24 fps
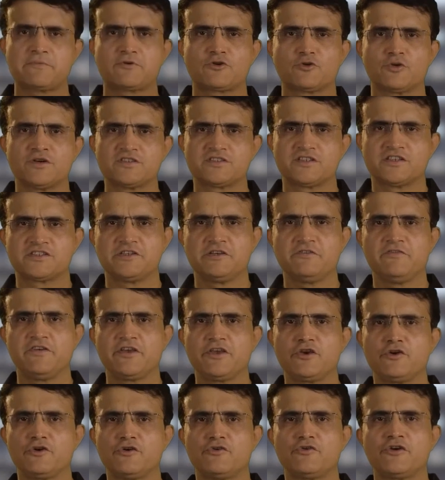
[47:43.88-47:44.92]
towards
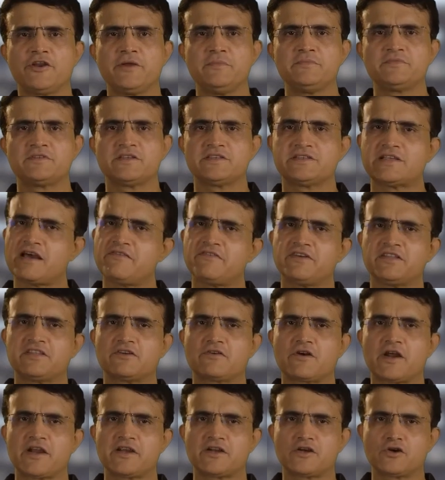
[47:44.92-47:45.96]
achieving your dreams is having the
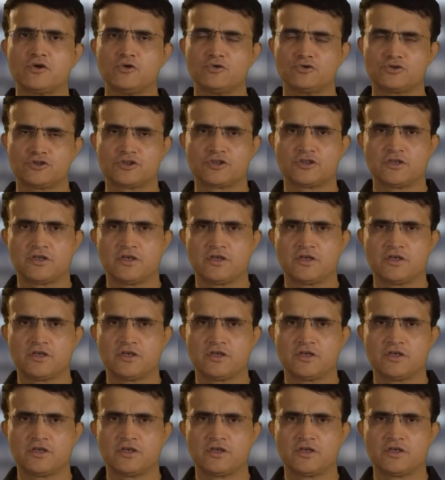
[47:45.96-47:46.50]
right coach.